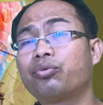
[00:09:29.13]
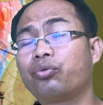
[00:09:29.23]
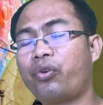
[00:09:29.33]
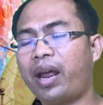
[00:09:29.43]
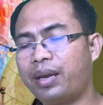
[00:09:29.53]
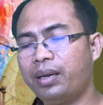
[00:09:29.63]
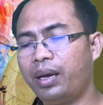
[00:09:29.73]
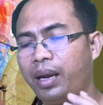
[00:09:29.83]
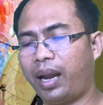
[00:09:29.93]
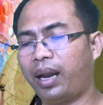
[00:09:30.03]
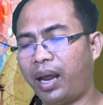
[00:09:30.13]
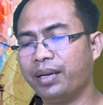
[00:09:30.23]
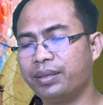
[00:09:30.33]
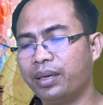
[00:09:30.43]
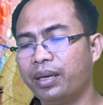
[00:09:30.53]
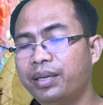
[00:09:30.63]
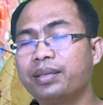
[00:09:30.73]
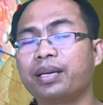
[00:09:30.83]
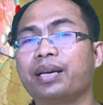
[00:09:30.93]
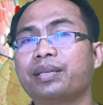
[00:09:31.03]
tracking and analyzing and
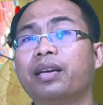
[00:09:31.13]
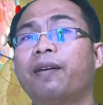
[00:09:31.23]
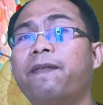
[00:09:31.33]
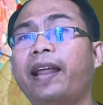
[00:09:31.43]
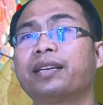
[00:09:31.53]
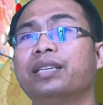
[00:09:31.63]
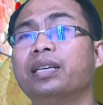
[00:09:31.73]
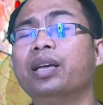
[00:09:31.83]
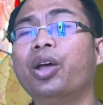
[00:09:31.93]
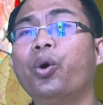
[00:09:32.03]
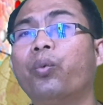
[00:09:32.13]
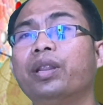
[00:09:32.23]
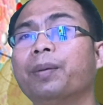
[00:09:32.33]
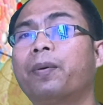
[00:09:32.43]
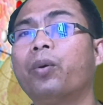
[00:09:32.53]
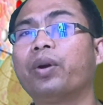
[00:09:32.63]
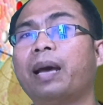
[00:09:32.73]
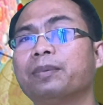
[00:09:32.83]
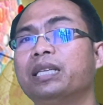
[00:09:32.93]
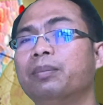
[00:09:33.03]
discussing, reflecting with the
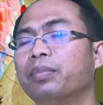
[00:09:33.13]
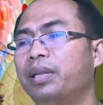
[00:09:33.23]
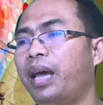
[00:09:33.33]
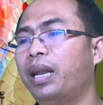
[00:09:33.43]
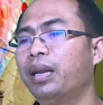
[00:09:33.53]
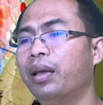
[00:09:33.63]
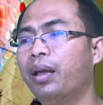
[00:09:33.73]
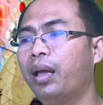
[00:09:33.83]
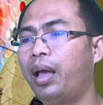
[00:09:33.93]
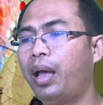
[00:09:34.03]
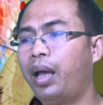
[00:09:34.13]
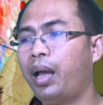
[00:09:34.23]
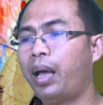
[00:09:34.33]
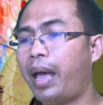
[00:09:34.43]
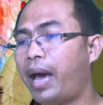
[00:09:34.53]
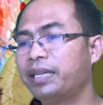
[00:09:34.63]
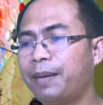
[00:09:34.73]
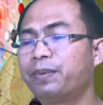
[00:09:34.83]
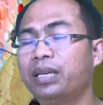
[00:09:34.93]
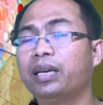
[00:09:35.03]
program team, then
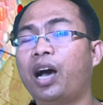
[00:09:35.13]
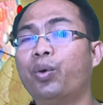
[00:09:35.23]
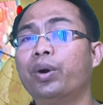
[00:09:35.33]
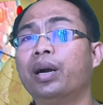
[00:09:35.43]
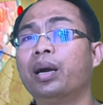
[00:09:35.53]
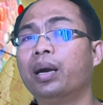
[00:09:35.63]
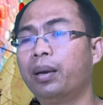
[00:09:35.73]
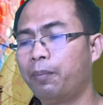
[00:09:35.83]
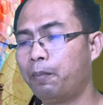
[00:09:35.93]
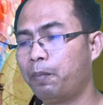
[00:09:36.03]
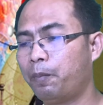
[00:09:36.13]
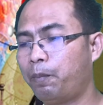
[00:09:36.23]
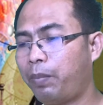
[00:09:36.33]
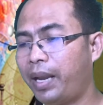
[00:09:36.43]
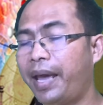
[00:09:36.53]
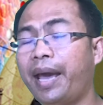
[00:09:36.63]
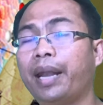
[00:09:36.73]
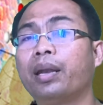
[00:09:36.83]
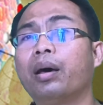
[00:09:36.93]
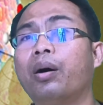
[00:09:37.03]
adapting our
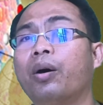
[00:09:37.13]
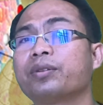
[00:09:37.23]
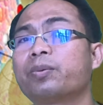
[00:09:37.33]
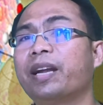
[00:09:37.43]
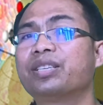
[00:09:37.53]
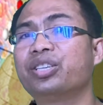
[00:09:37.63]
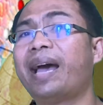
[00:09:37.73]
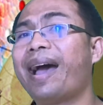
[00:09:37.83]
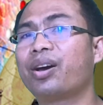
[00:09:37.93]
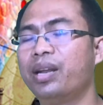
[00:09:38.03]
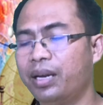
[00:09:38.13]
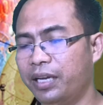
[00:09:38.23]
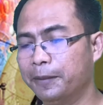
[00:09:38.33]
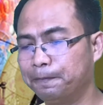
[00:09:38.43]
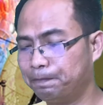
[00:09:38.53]
plan or strategy accordingly.